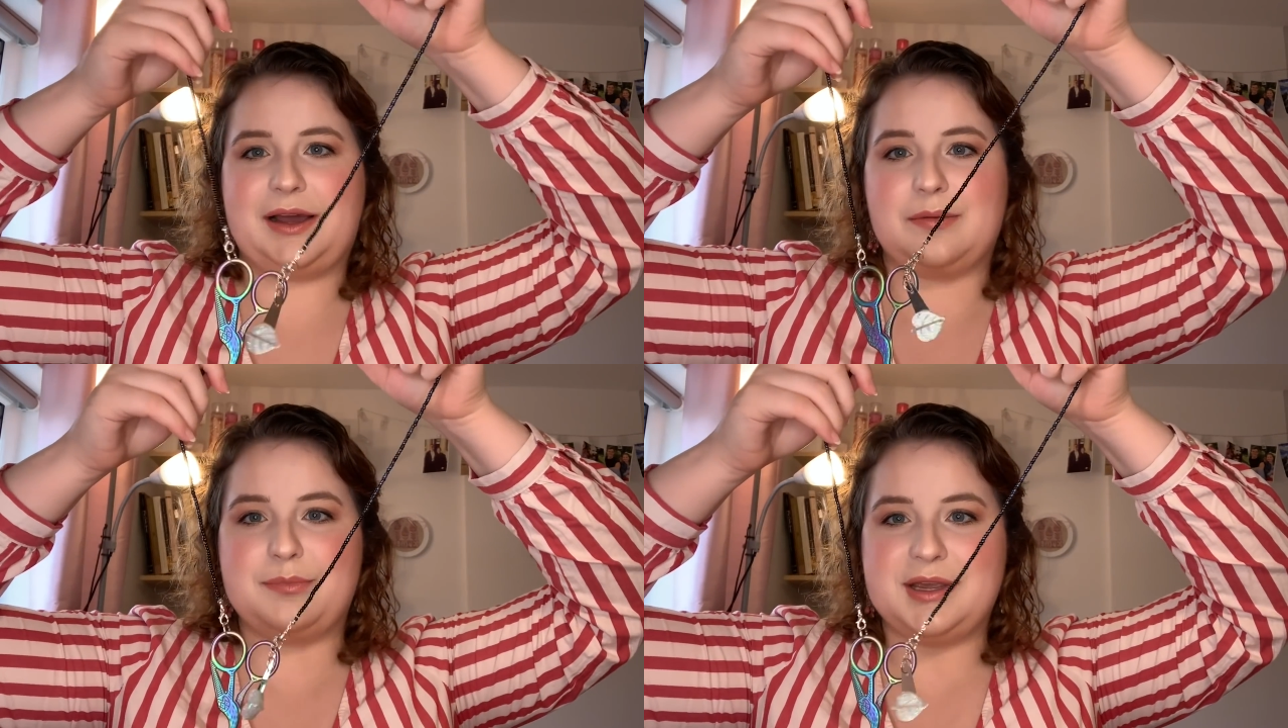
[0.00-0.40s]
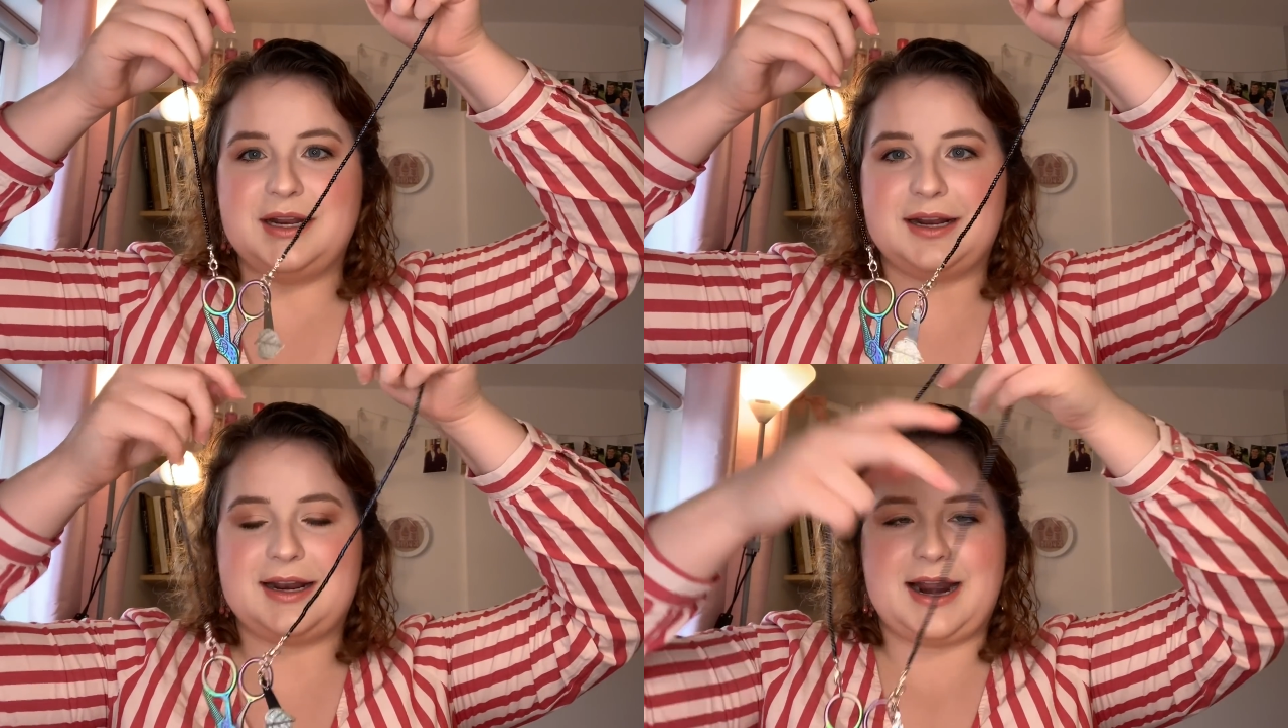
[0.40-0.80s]

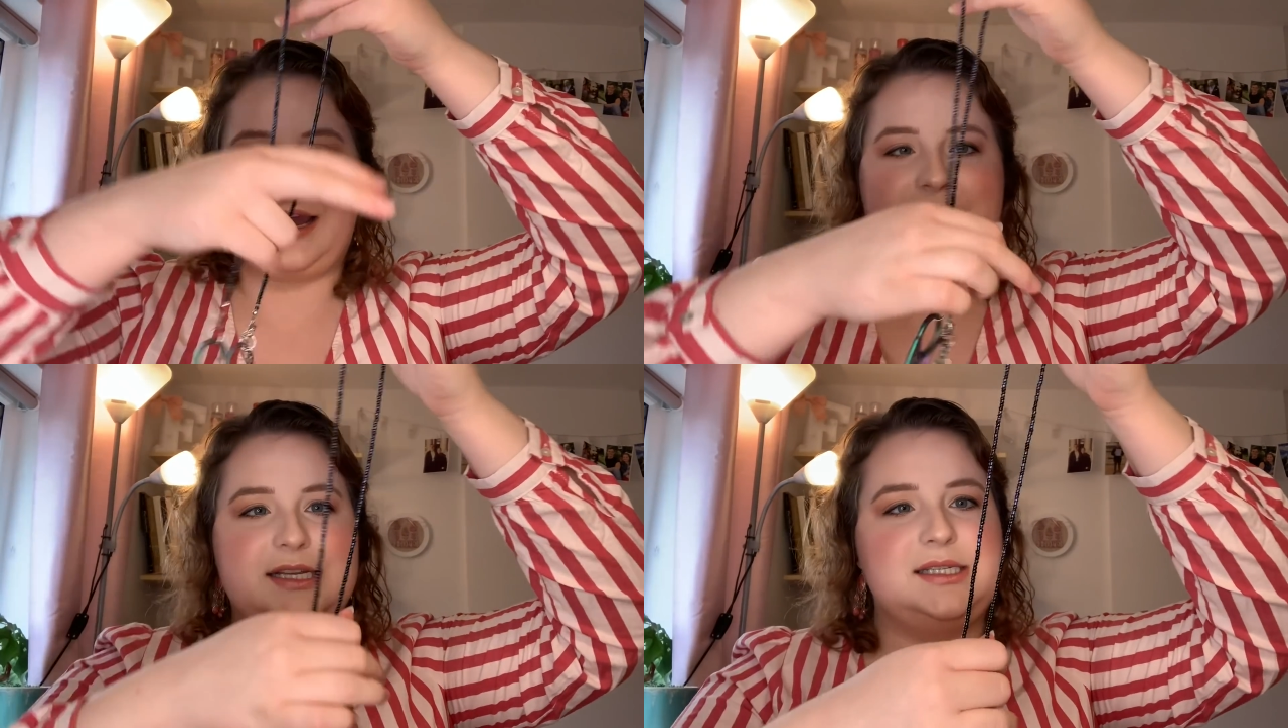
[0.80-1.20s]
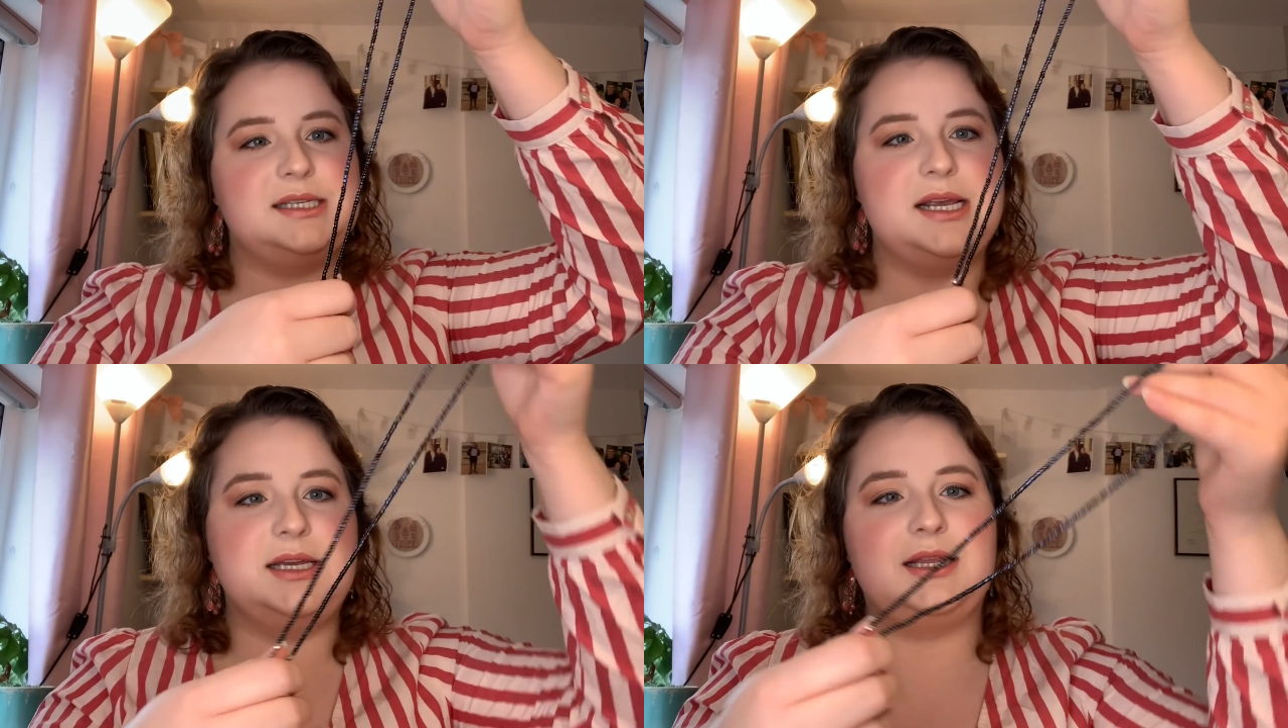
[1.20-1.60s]
beaded necklace
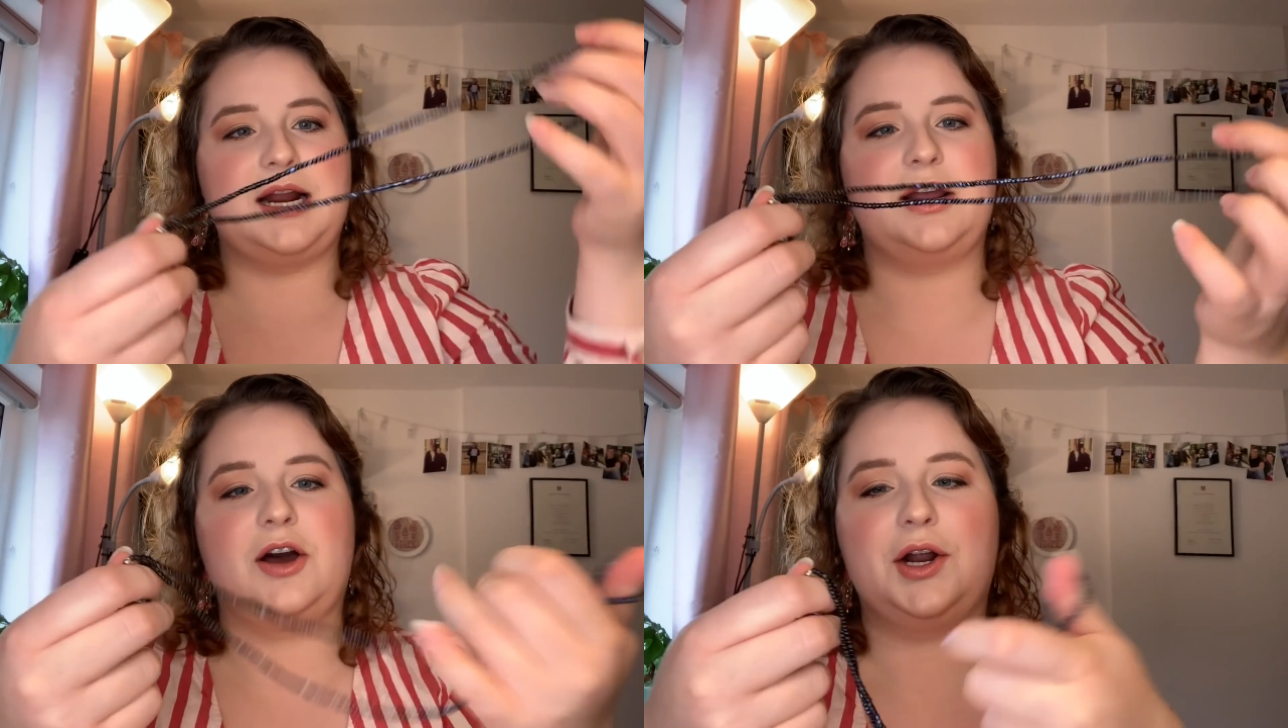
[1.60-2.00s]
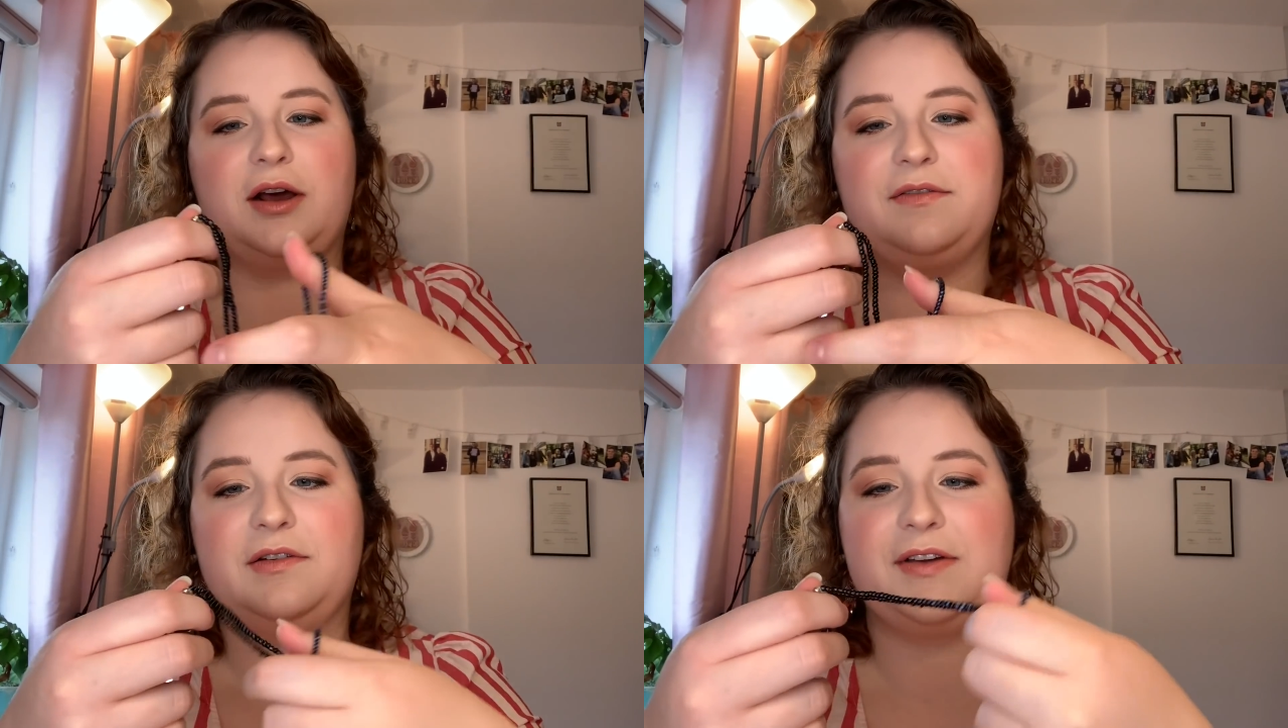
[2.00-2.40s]
thing that I got
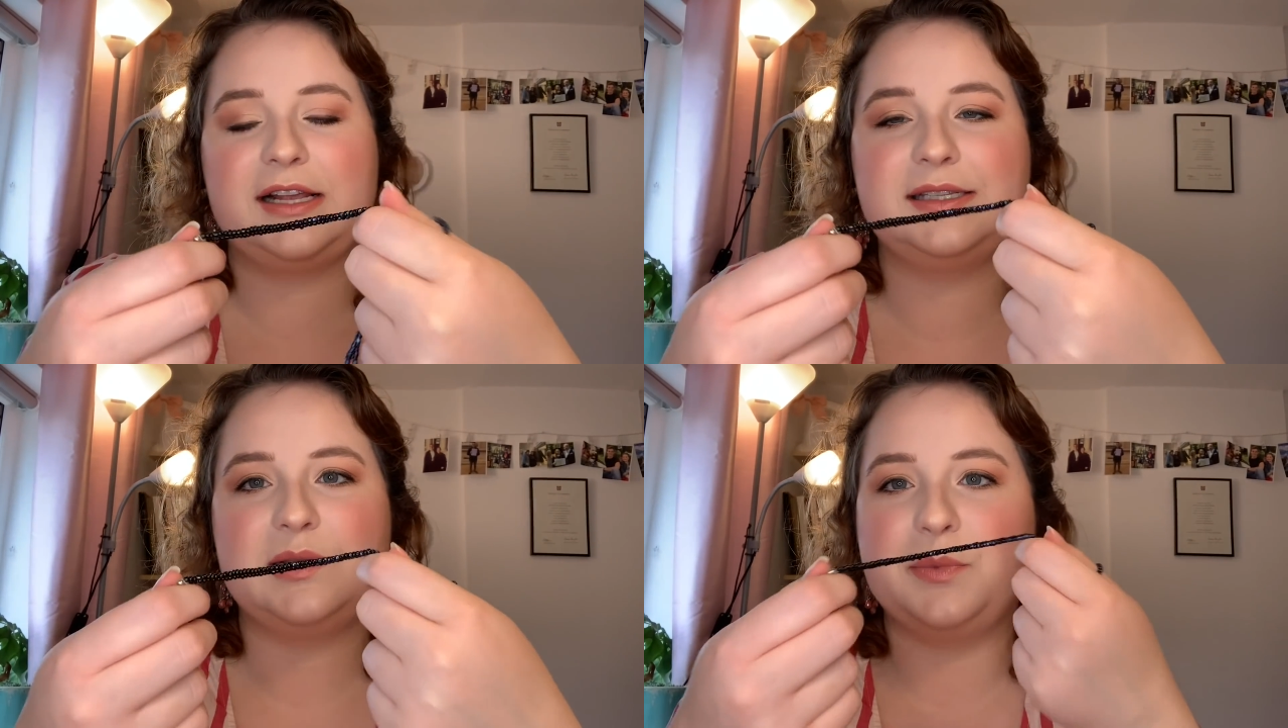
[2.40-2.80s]
off of Etsy,